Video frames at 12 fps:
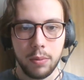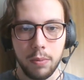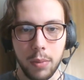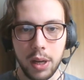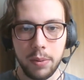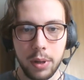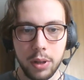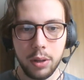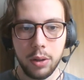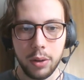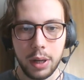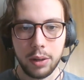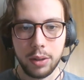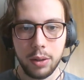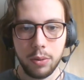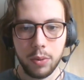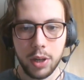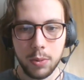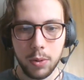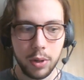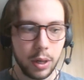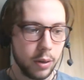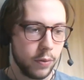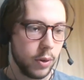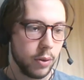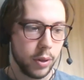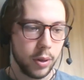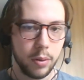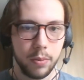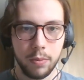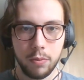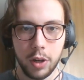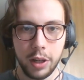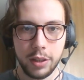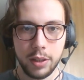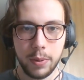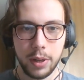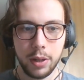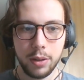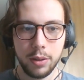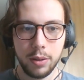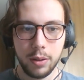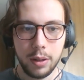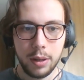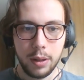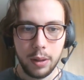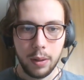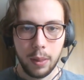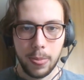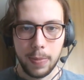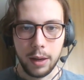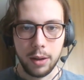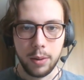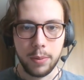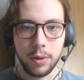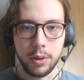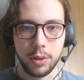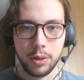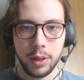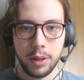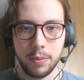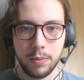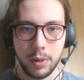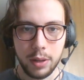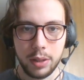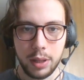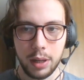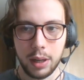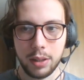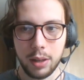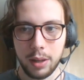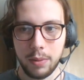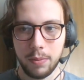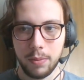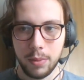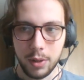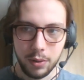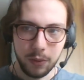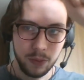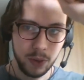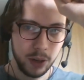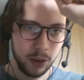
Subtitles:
my opinion on how to deal with writer's block and a few other writers' opinions. I hope you enjoyed, and I'll see you next time. Right